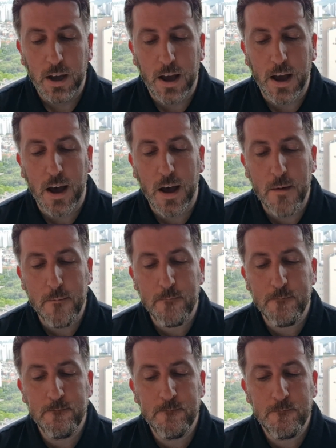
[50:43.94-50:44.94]

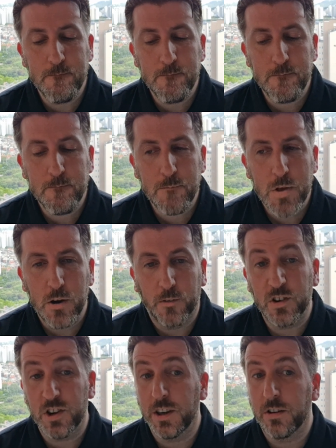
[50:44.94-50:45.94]
Um,
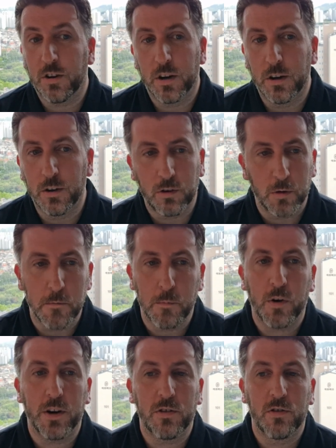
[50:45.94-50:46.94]
obviously, he's going to look to
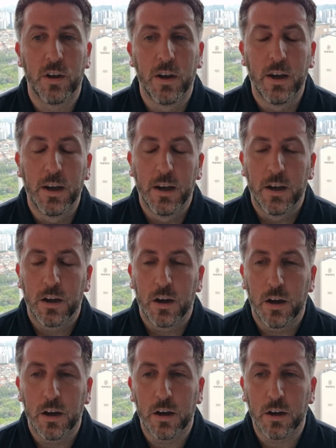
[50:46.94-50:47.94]
impress
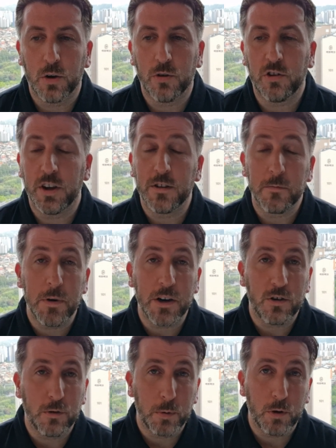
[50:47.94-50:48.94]
uh, Conte as
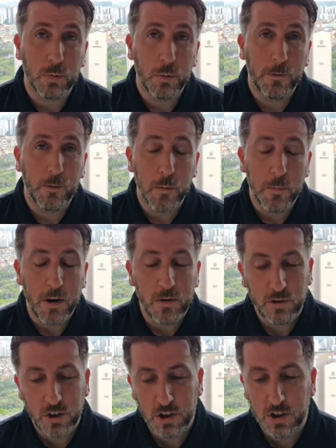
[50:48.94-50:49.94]
much as possible for
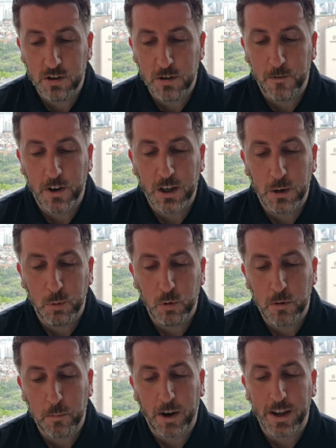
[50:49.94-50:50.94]
Perisic is available
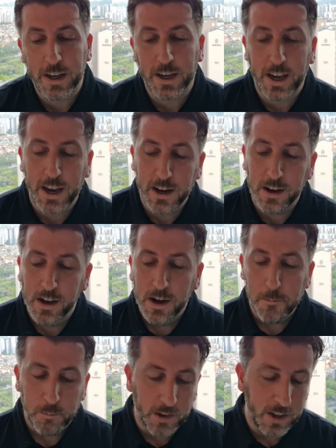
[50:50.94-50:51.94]
to play again.
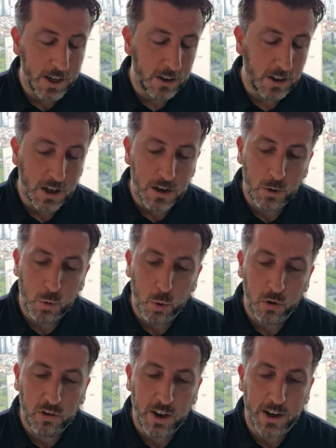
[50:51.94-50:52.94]
Then they had the young
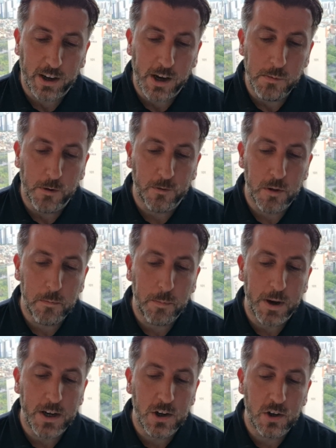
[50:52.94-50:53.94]
quartet came off the
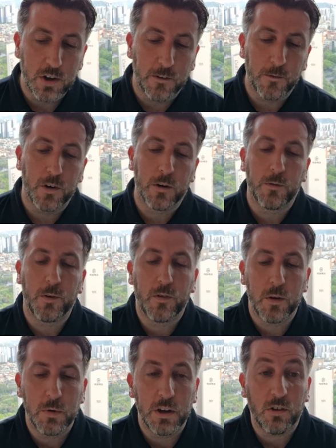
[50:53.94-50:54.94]
bench in the final
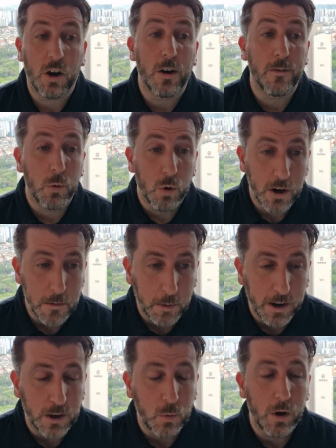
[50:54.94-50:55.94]
15 minutes. Harvey White
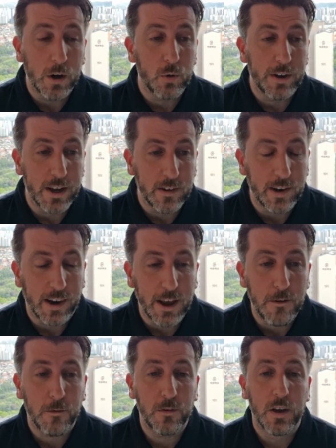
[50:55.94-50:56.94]
played well down the
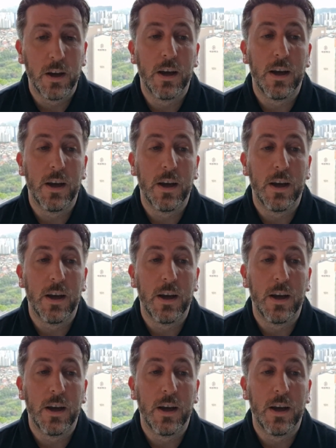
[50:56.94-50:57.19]
left.